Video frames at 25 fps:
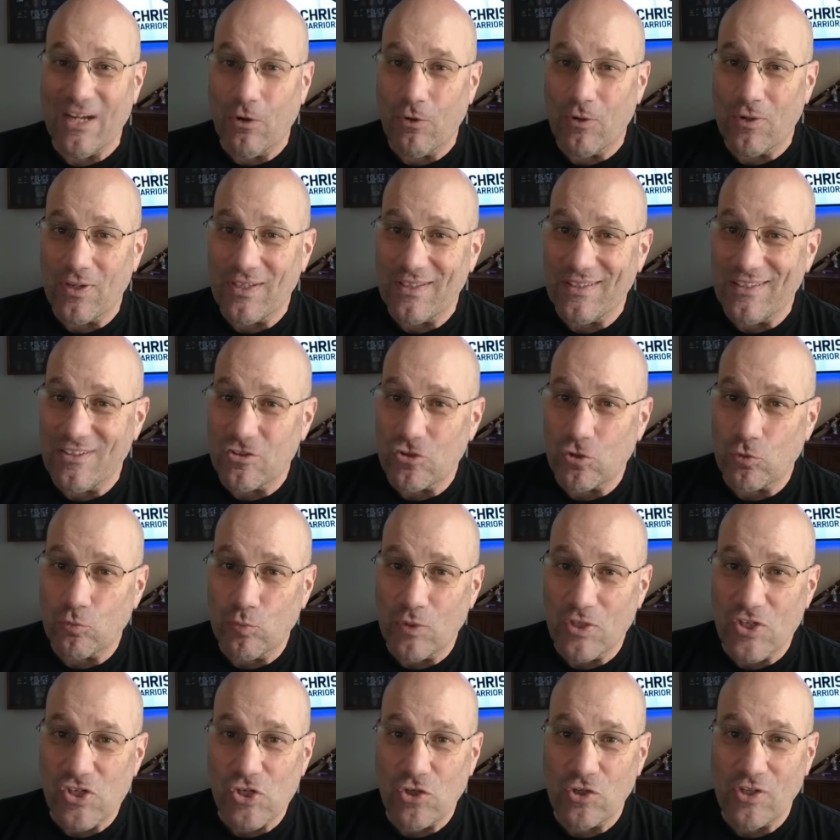this
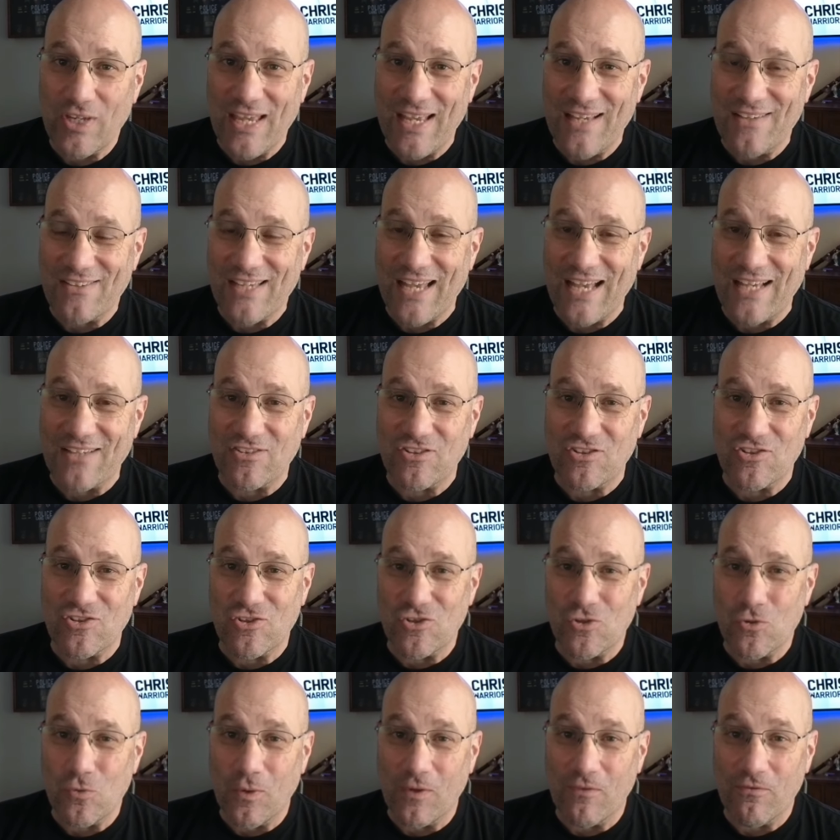original case has to
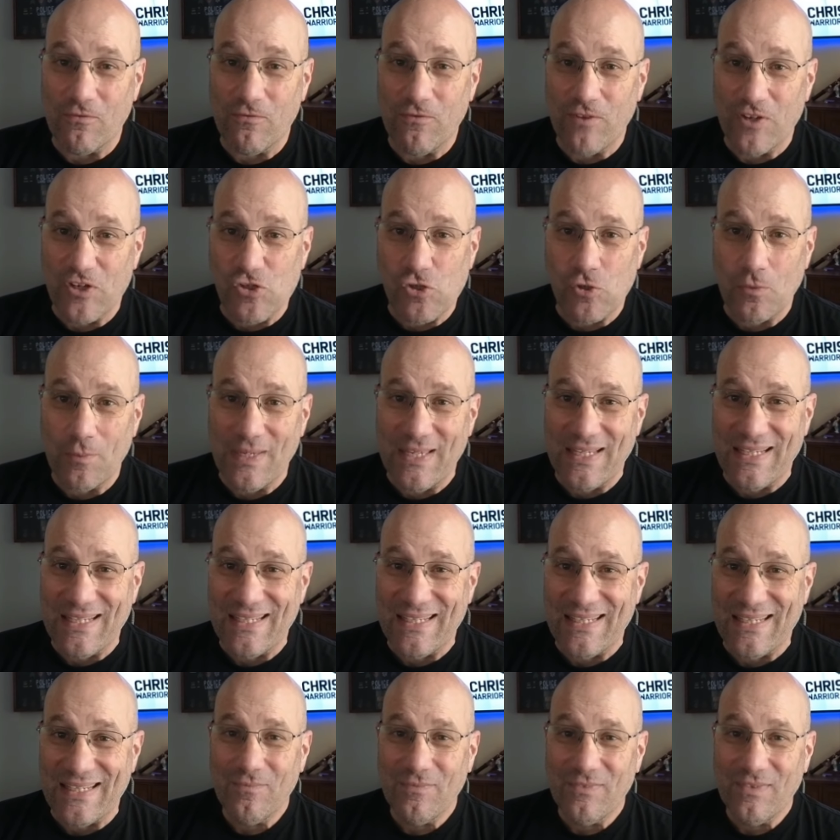do with
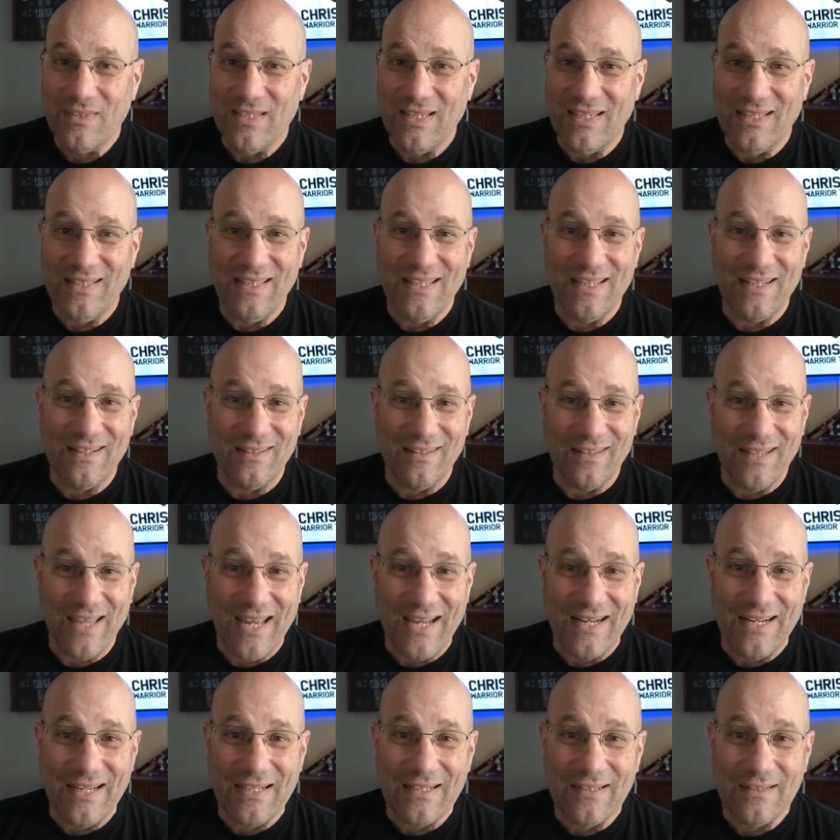fishermen in the
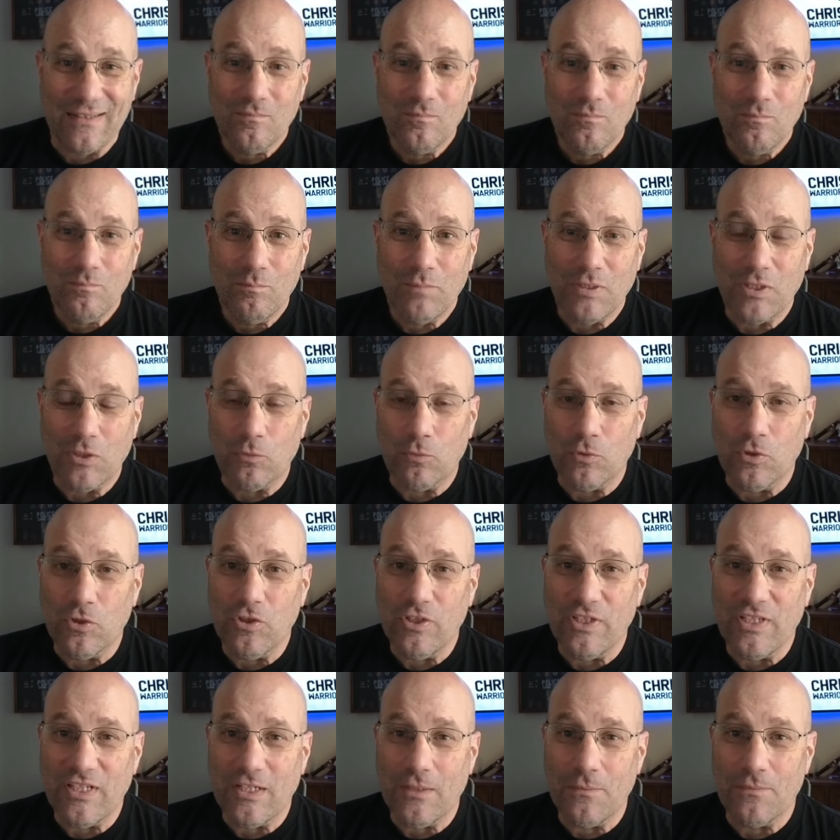Atlantic, but it
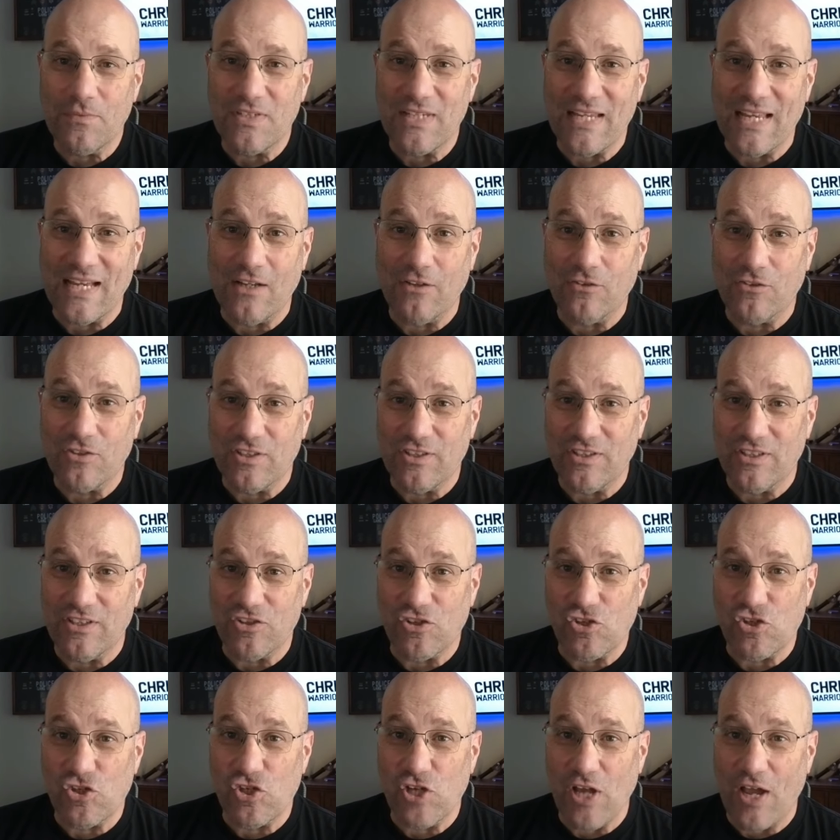really comes down to this
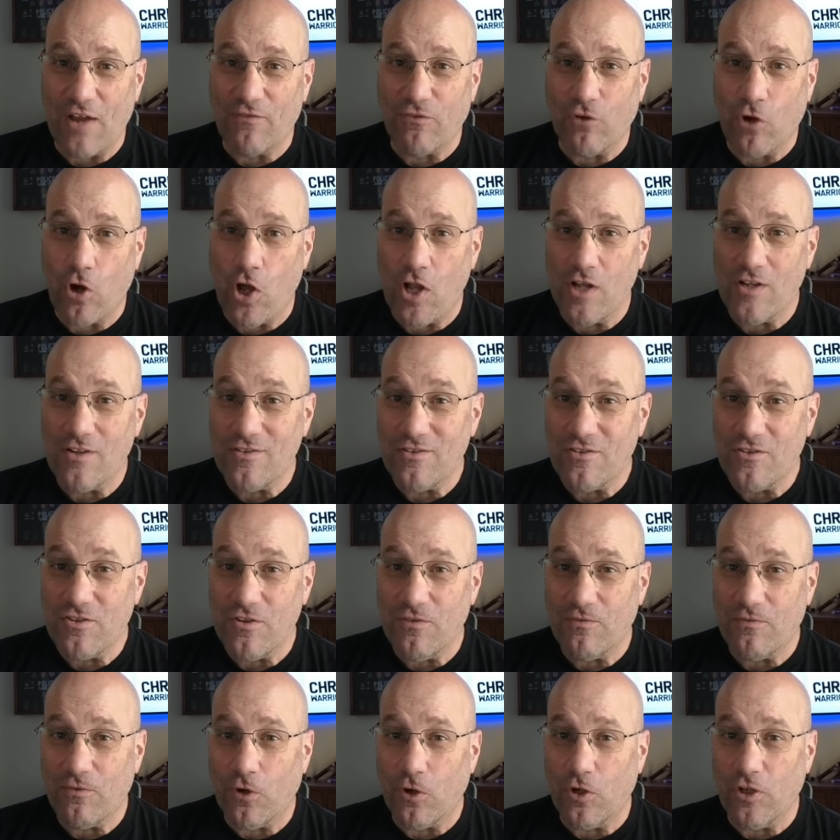Chevron
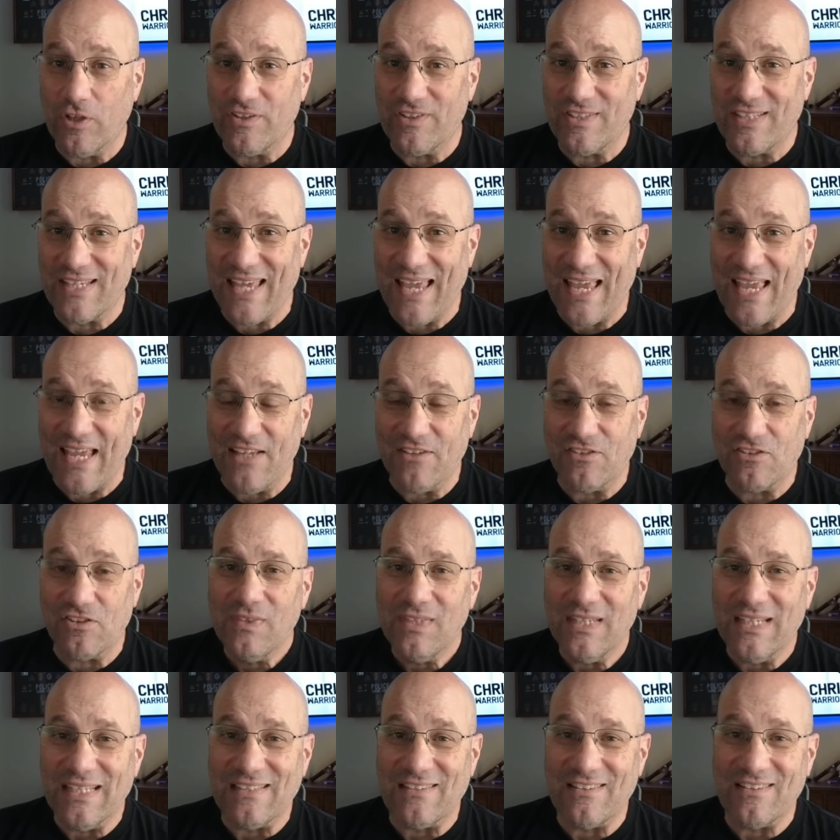Deference case.
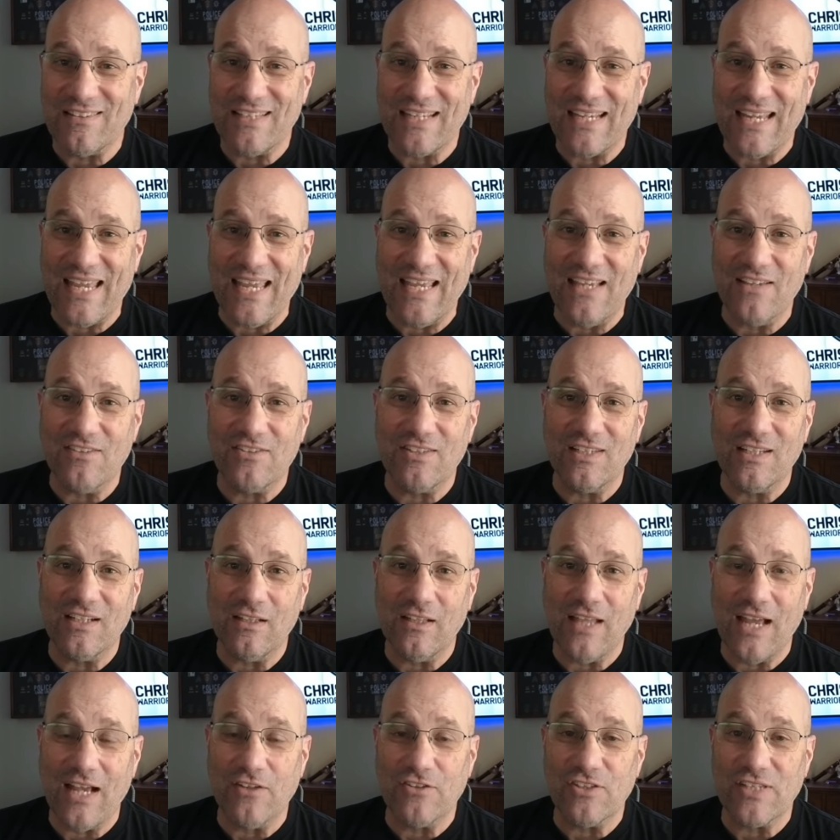This is the case that
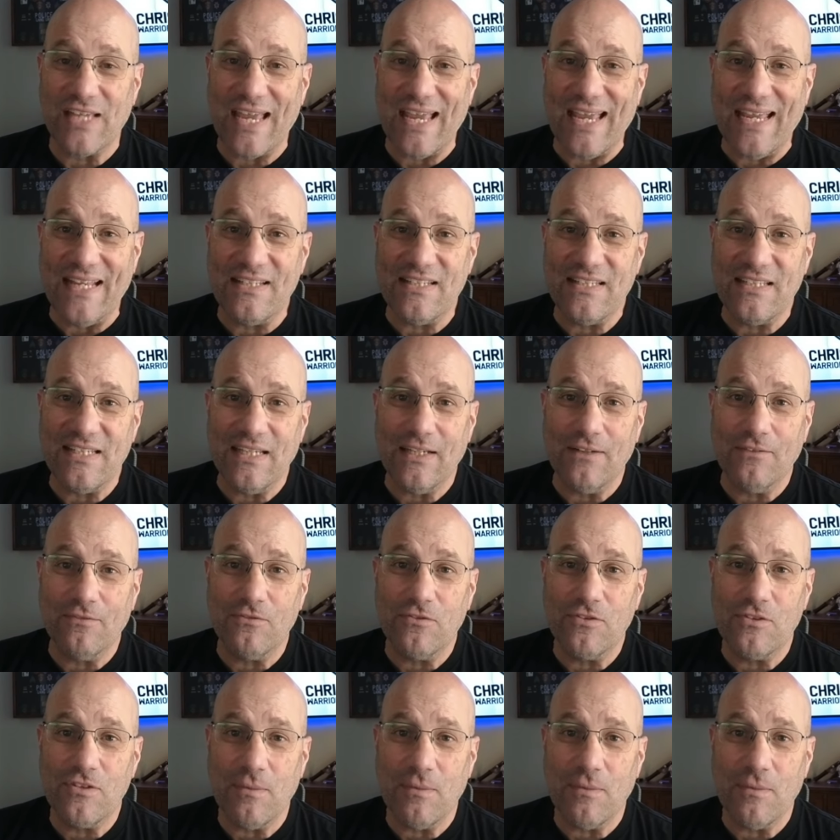allows the A T F to